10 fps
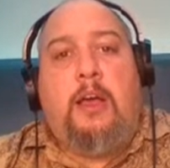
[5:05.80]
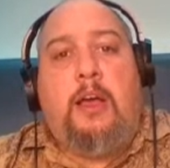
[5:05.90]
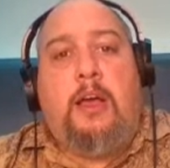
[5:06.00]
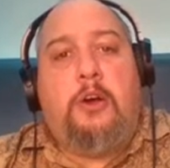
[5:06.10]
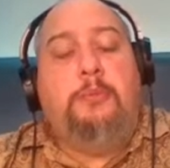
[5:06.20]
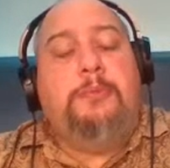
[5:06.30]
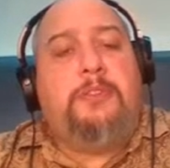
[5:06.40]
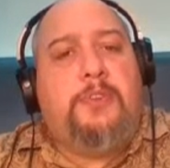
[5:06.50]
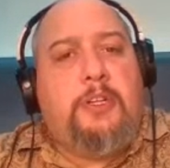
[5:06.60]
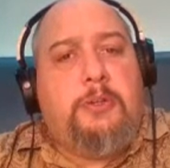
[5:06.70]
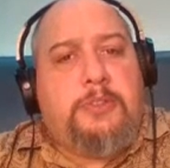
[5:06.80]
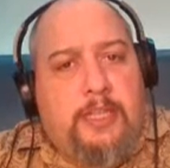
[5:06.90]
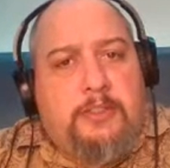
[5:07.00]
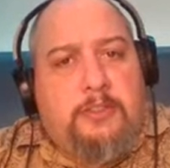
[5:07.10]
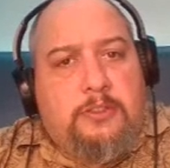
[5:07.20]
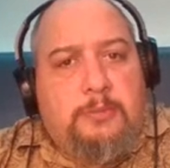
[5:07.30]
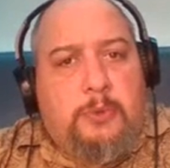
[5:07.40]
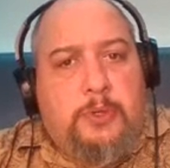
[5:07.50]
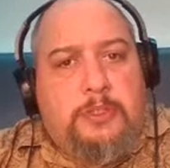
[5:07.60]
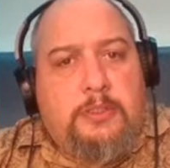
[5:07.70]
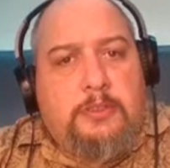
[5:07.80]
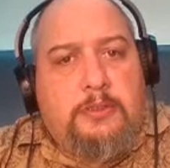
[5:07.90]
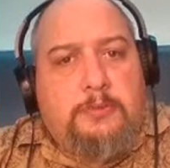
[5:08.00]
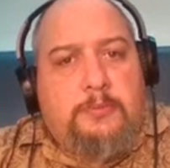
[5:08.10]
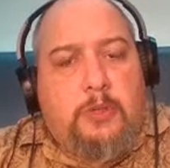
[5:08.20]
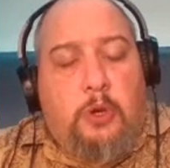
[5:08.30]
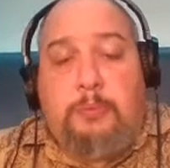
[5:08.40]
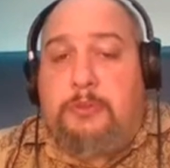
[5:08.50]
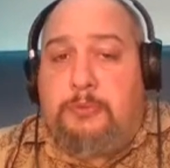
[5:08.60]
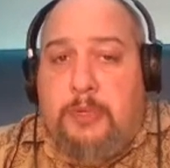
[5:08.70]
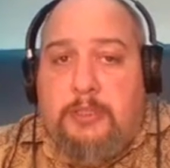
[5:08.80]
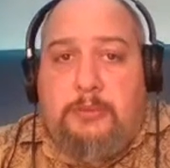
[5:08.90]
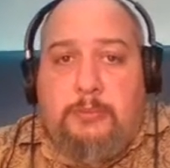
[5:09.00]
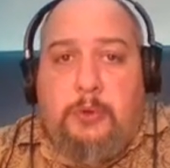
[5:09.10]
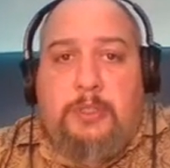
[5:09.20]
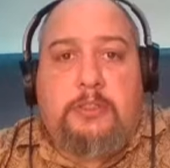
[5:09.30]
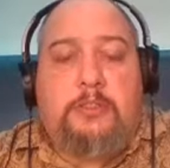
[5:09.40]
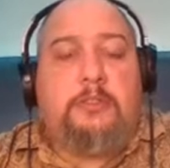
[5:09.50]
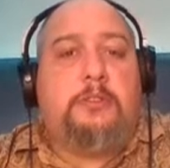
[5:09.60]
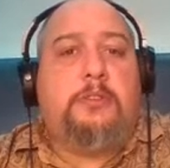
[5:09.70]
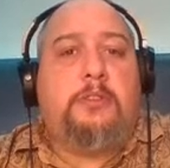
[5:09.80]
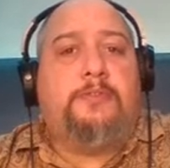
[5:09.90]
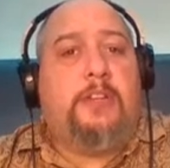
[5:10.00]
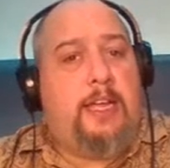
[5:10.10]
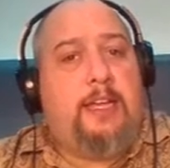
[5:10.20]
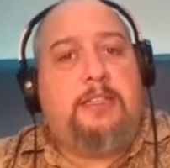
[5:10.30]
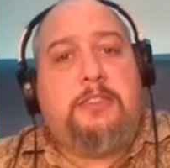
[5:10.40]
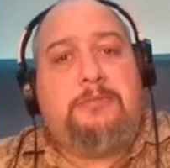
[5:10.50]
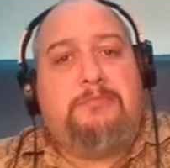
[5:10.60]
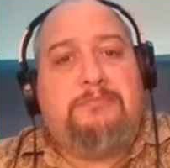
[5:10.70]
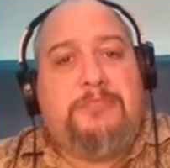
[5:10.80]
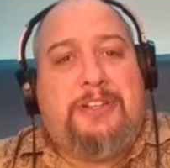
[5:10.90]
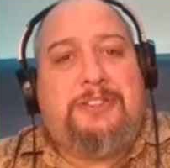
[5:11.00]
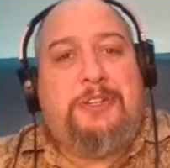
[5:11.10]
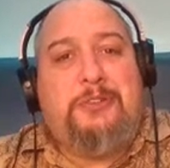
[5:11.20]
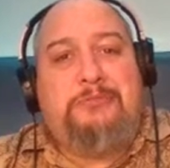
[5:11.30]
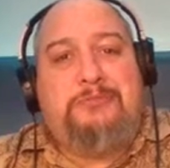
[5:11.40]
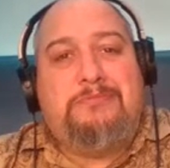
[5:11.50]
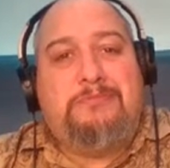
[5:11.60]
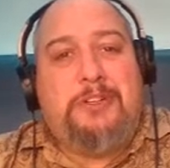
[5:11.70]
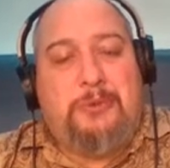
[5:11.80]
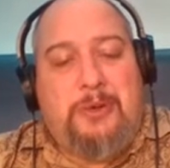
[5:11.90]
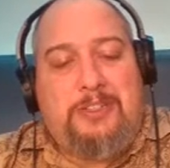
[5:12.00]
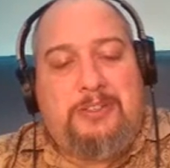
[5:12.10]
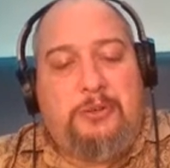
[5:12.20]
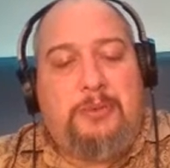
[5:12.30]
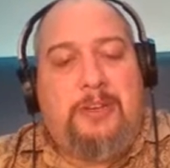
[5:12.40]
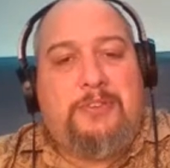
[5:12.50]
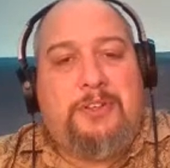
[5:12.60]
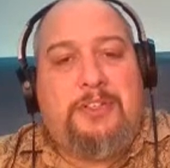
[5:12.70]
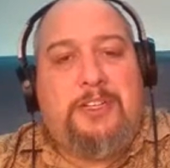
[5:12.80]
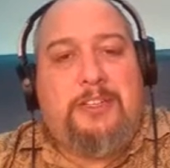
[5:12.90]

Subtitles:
I hope this video has answered some questions. Hope it's raised some questions. If it has, let us know. Otherwise, I hope you have a good day.